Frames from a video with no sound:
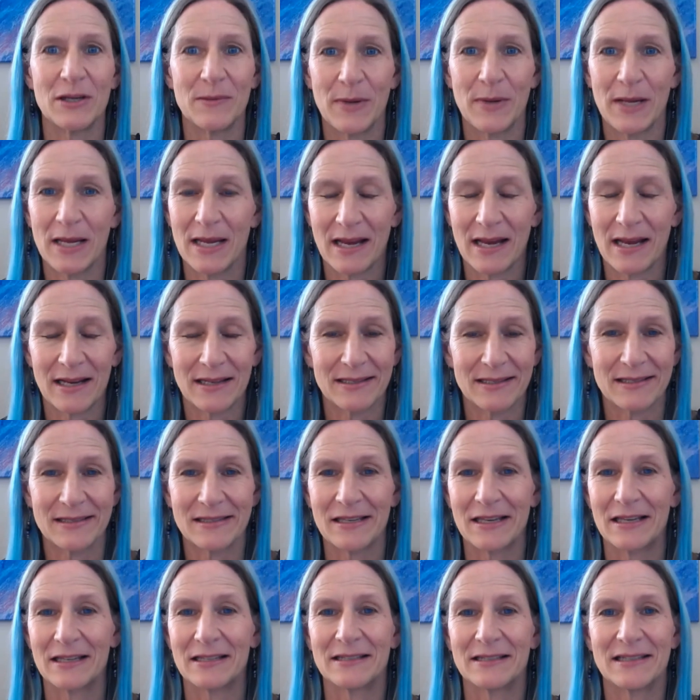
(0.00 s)

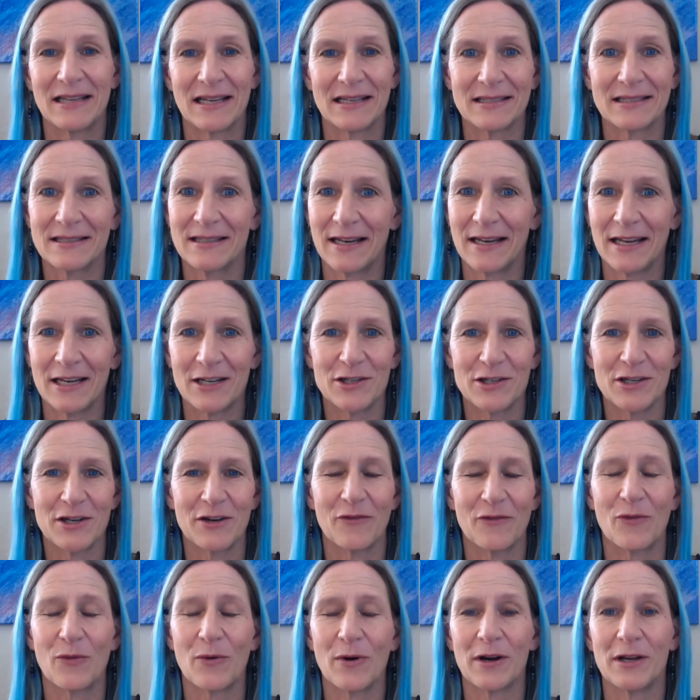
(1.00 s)
GPS
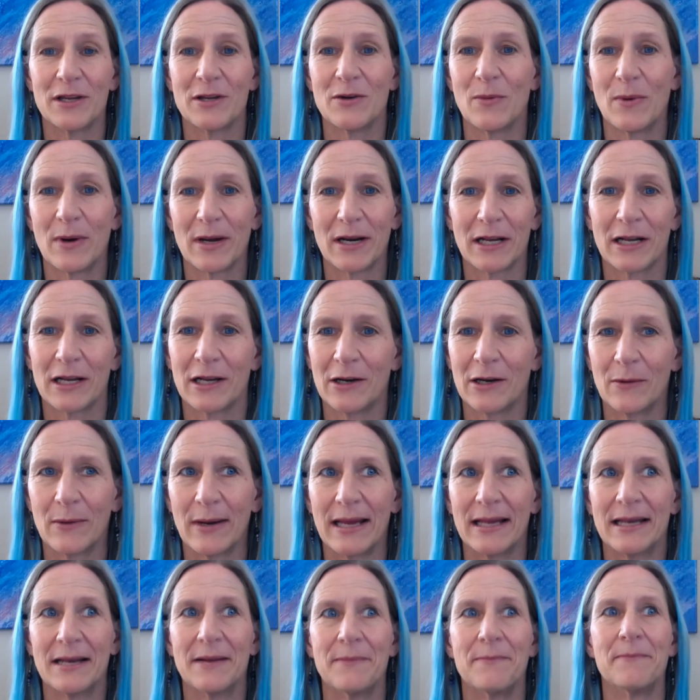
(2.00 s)
destination of where you want to
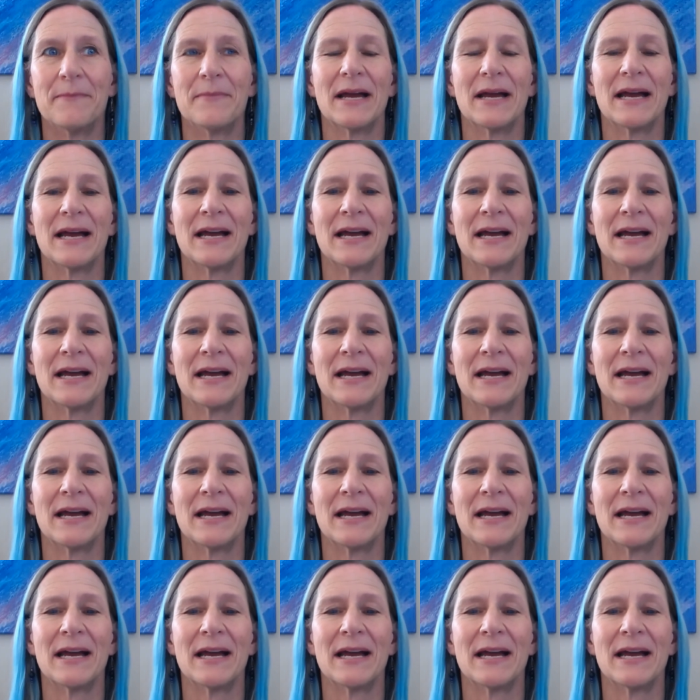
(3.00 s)
go and